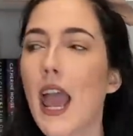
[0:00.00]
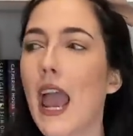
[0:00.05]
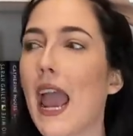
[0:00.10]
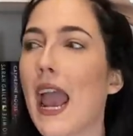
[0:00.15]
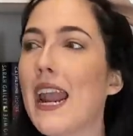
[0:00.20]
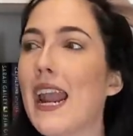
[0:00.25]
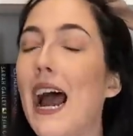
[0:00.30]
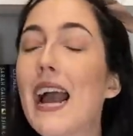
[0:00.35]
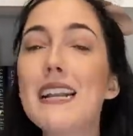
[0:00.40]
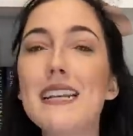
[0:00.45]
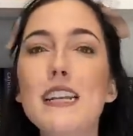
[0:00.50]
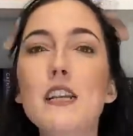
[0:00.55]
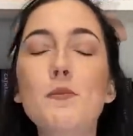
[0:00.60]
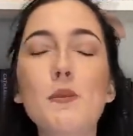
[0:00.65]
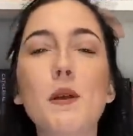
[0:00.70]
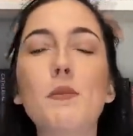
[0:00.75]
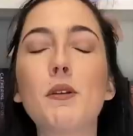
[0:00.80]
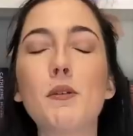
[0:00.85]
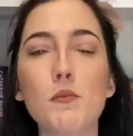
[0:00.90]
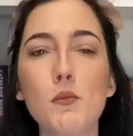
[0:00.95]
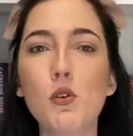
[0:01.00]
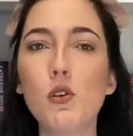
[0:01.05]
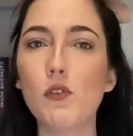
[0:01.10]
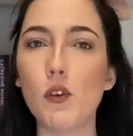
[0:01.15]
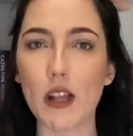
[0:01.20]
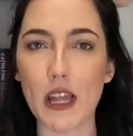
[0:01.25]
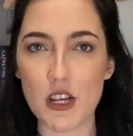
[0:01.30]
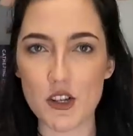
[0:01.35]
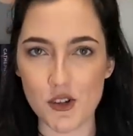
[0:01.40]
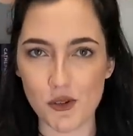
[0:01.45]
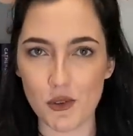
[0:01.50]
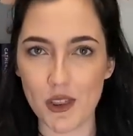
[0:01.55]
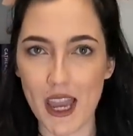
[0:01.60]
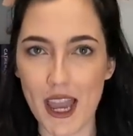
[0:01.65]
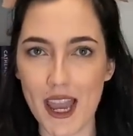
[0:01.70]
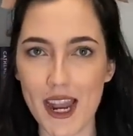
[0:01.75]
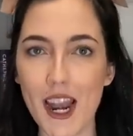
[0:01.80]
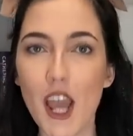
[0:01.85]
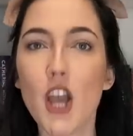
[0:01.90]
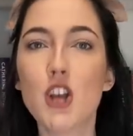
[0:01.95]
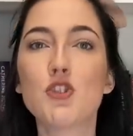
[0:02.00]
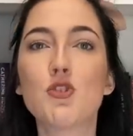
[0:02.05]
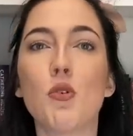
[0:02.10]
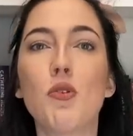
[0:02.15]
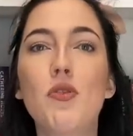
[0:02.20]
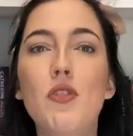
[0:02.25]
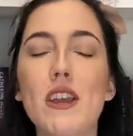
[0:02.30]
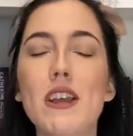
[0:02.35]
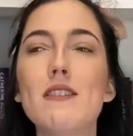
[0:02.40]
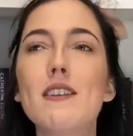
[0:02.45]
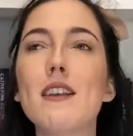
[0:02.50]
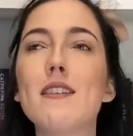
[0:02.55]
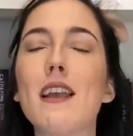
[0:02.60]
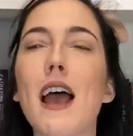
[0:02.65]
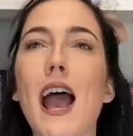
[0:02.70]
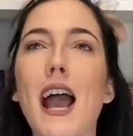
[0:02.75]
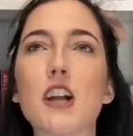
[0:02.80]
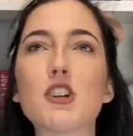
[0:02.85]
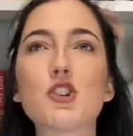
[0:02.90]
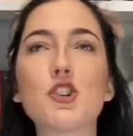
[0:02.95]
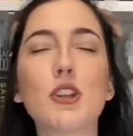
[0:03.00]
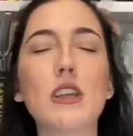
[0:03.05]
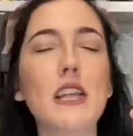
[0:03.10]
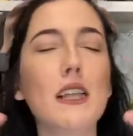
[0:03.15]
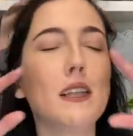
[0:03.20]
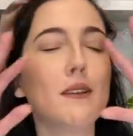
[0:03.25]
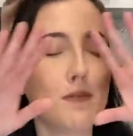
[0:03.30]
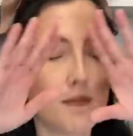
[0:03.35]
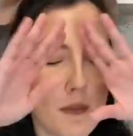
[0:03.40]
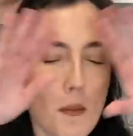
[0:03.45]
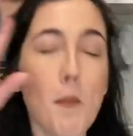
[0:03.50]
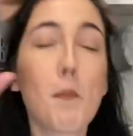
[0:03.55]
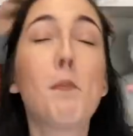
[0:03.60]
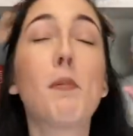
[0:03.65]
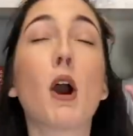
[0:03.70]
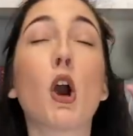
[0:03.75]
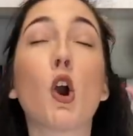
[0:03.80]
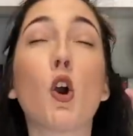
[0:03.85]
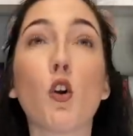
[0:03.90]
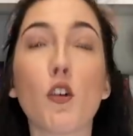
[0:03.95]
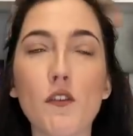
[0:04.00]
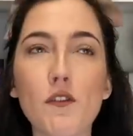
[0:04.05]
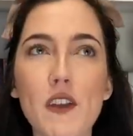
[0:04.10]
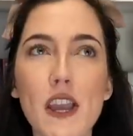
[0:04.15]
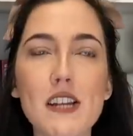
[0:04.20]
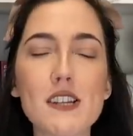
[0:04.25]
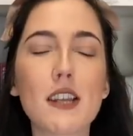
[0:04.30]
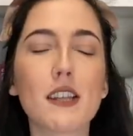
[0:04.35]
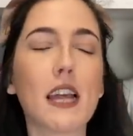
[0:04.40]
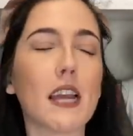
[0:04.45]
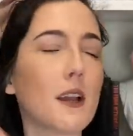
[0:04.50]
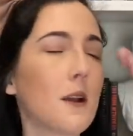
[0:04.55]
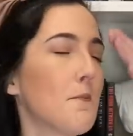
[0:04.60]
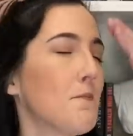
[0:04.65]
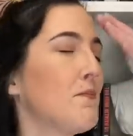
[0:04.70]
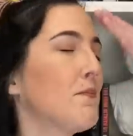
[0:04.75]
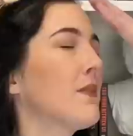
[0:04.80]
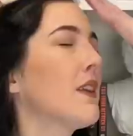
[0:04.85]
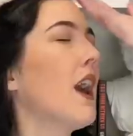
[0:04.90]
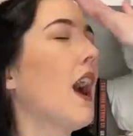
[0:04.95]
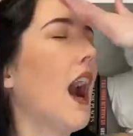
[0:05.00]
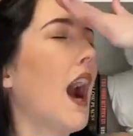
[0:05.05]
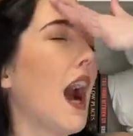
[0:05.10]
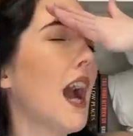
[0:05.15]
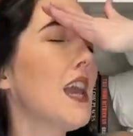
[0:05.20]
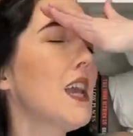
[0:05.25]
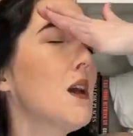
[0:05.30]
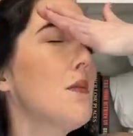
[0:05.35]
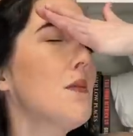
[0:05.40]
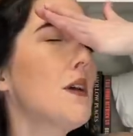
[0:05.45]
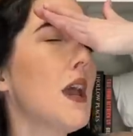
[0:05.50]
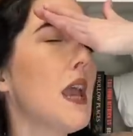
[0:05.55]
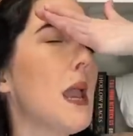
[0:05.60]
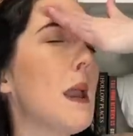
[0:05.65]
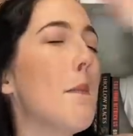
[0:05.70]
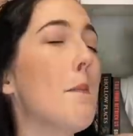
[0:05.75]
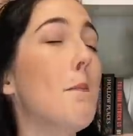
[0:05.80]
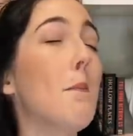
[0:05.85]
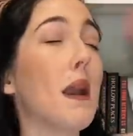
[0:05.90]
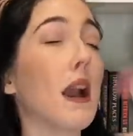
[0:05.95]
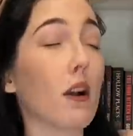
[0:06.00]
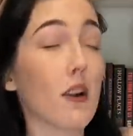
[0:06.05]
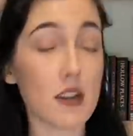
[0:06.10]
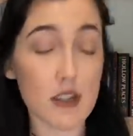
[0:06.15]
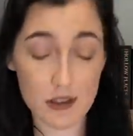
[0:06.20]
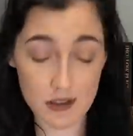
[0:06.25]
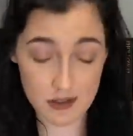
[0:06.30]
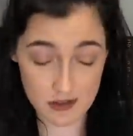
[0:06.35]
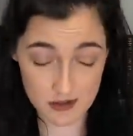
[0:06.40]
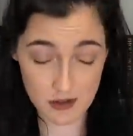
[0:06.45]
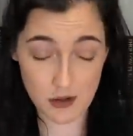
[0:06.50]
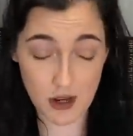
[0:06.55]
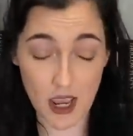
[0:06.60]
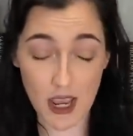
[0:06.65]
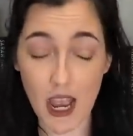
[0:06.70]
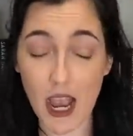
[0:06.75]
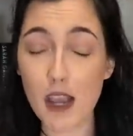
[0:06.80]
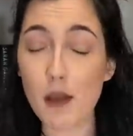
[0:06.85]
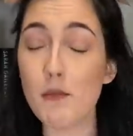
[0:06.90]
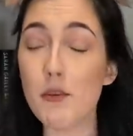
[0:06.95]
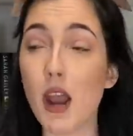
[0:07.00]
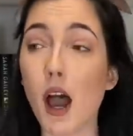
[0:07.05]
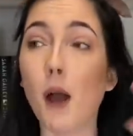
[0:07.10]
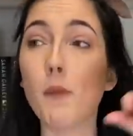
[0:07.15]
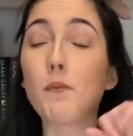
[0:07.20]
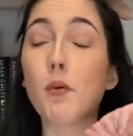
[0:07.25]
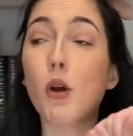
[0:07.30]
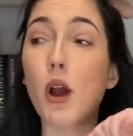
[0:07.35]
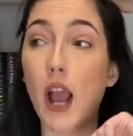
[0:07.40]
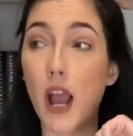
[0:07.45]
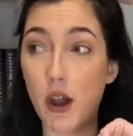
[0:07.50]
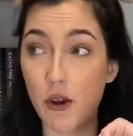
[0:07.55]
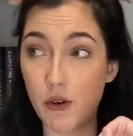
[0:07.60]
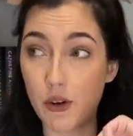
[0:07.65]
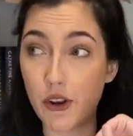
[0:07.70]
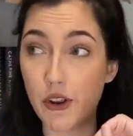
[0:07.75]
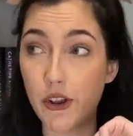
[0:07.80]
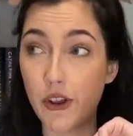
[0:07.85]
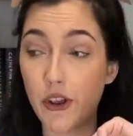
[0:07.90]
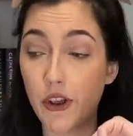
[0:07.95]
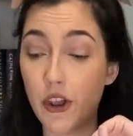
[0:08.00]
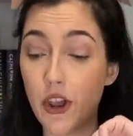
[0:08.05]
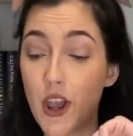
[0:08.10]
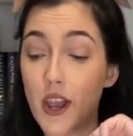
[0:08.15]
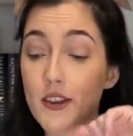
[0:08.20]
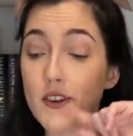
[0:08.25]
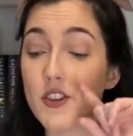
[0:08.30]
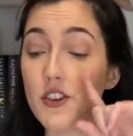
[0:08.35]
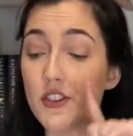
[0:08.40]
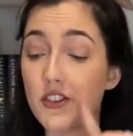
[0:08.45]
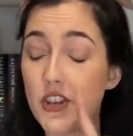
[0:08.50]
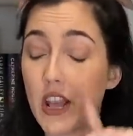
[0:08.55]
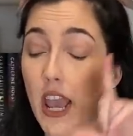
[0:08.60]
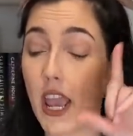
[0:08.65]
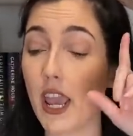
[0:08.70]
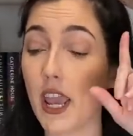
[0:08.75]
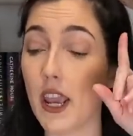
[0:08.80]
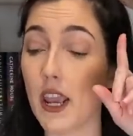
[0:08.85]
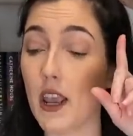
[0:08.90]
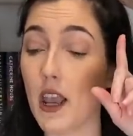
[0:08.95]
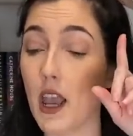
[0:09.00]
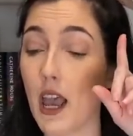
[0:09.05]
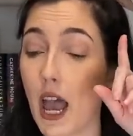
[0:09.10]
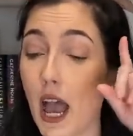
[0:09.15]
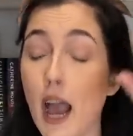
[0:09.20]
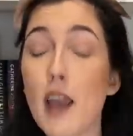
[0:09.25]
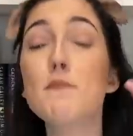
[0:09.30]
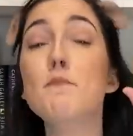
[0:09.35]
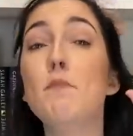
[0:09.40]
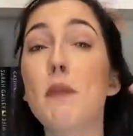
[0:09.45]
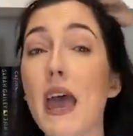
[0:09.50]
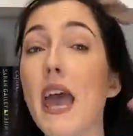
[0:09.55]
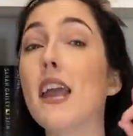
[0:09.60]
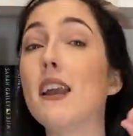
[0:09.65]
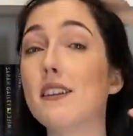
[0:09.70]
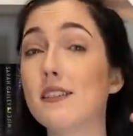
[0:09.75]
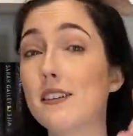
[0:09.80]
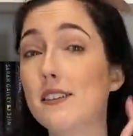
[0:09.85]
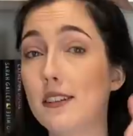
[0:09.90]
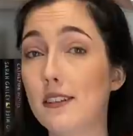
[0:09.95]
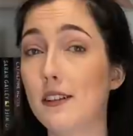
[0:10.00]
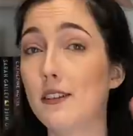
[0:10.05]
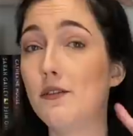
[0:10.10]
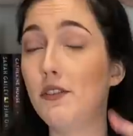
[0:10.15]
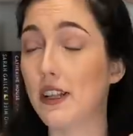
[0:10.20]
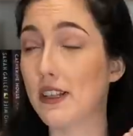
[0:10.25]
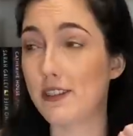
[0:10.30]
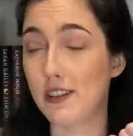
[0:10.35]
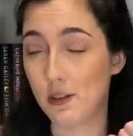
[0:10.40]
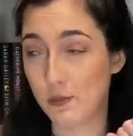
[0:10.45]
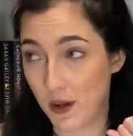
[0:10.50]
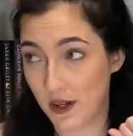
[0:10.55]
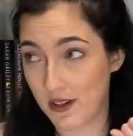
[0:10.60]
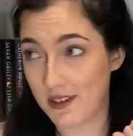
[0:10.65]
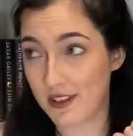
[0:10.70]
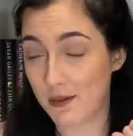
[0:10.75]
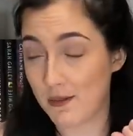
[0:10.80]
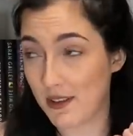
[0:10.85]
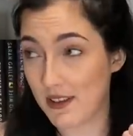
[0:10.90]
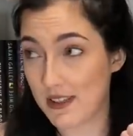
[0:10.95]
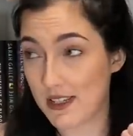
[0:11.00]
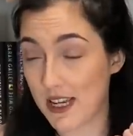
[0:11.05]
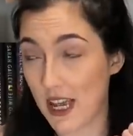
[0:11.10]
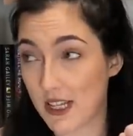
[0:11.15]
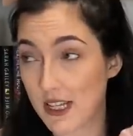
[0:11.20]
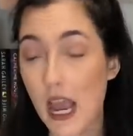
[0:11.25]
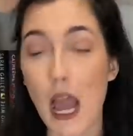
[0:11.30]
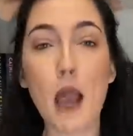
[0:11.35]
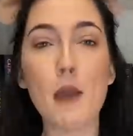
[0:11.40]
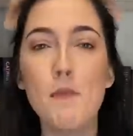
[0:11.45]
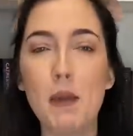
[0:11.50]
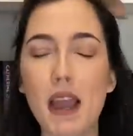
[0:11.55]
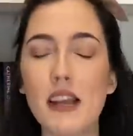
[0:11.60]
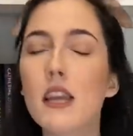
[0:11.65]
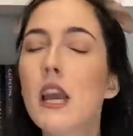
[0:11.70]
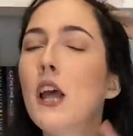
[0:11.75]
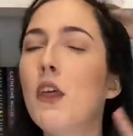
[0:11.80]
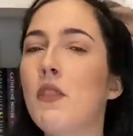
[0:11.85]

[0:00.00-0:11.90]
And I need to be able to move while I do that. So this is actually perfect. Like, I am embarrassed, okay? I am not proud to say I begged FlexiSpot to send me this desk. I begged.